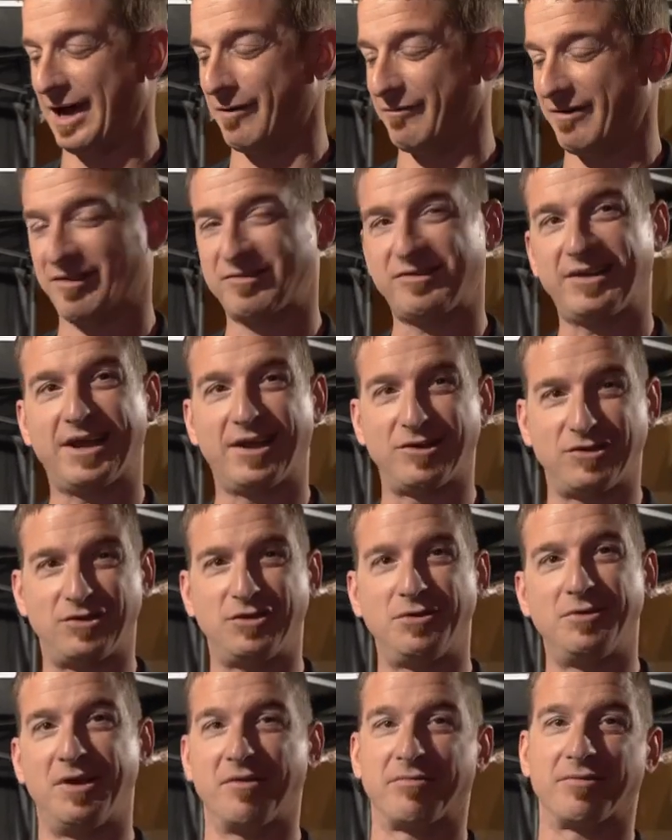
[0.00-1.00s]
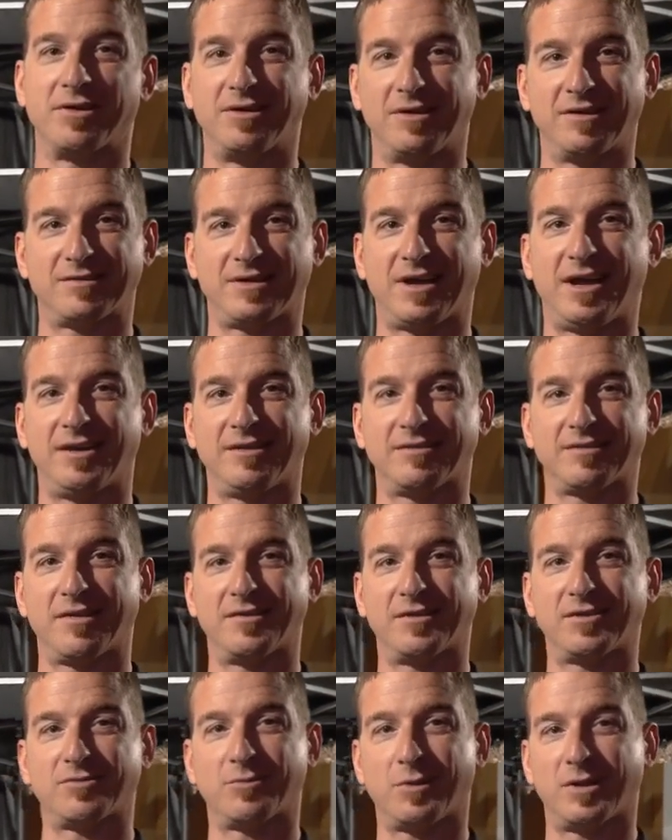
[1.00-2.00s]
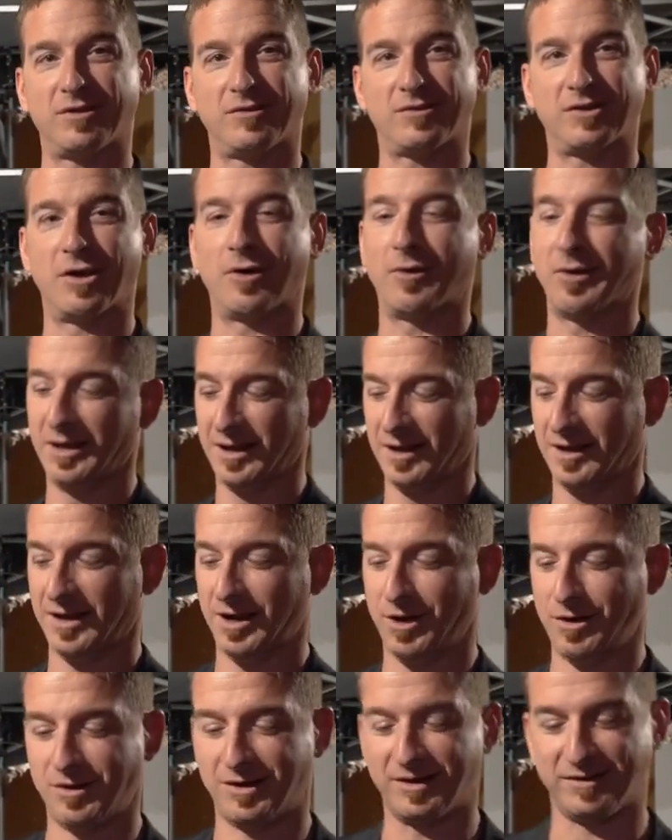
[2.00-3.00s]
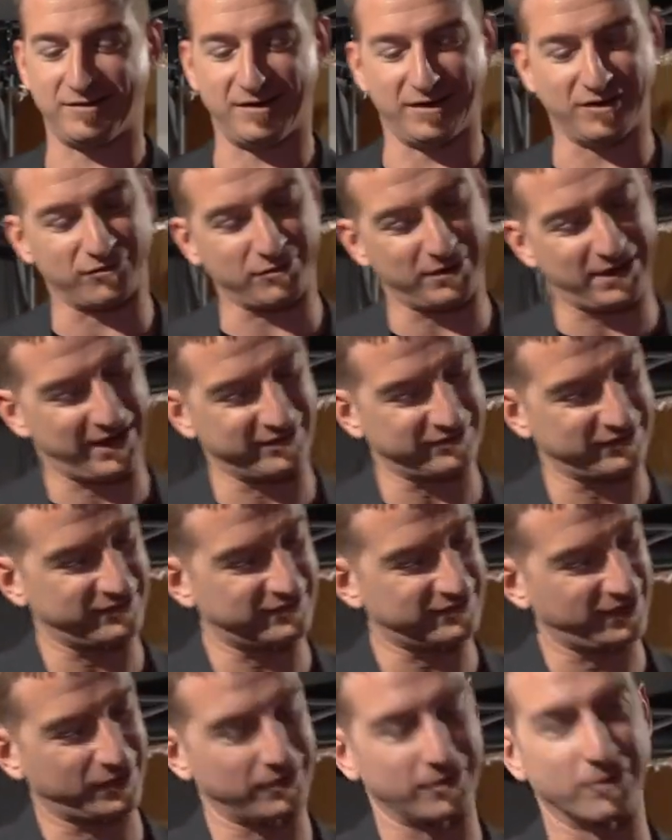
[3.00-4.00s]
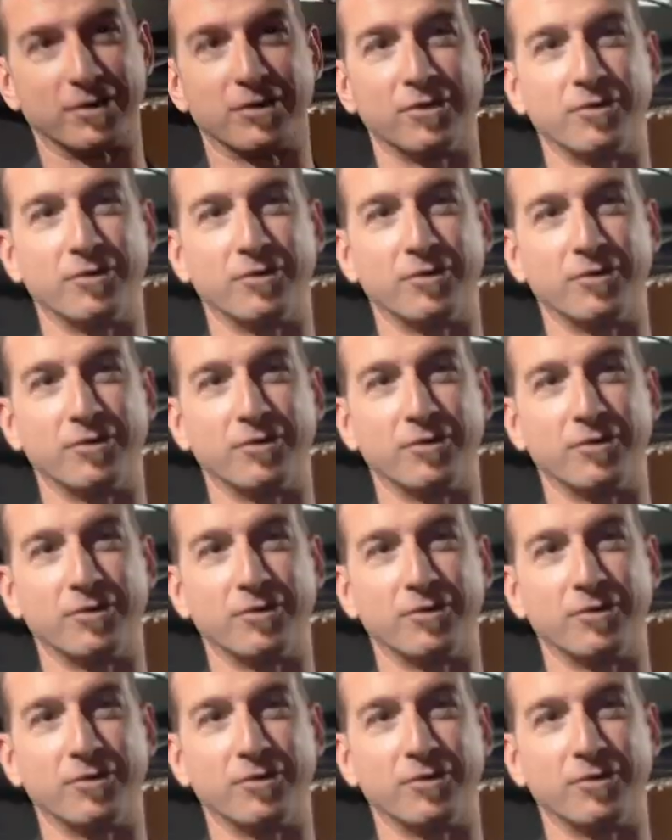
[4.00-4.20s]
We actually got two different designs on this one. So here you can see this one has a subtler